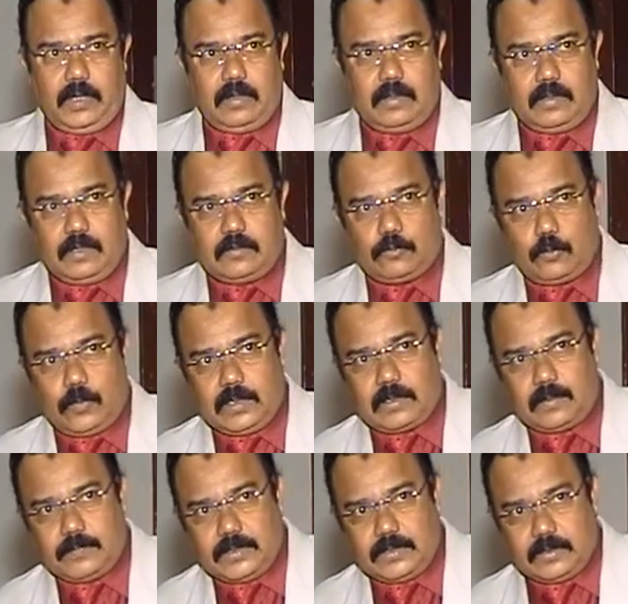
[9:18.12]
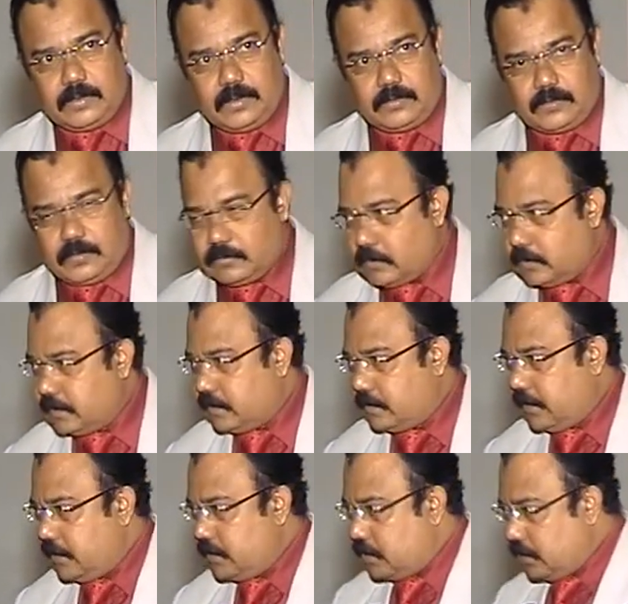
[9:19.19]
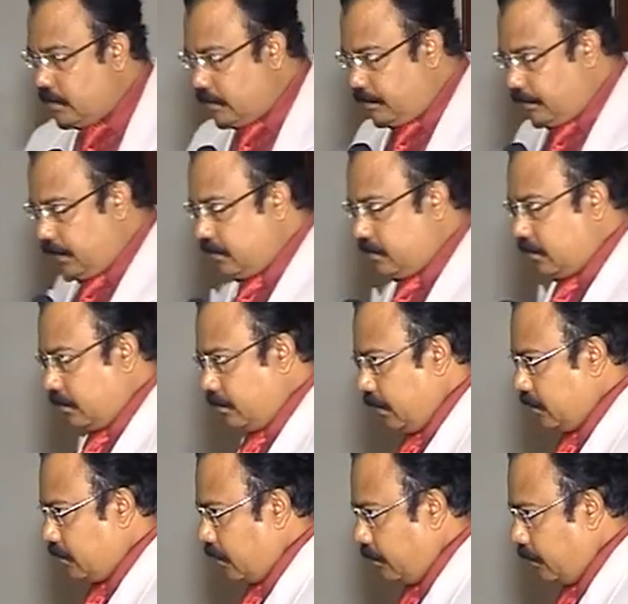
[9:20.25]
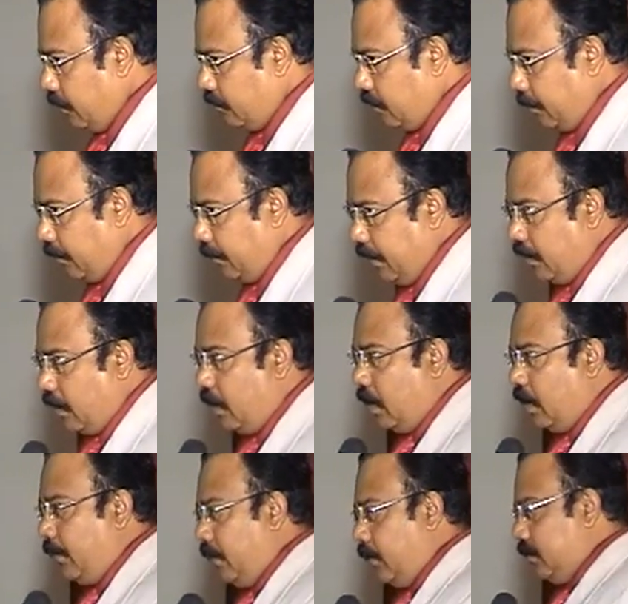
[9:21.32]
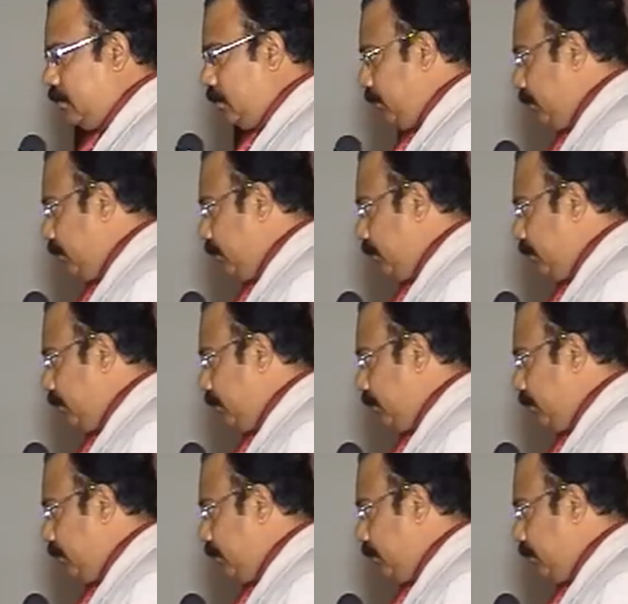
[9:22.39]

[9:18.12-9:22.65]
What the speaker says: Okay, let's welcome the dignitaries on the stage. Please come. Give them a big round of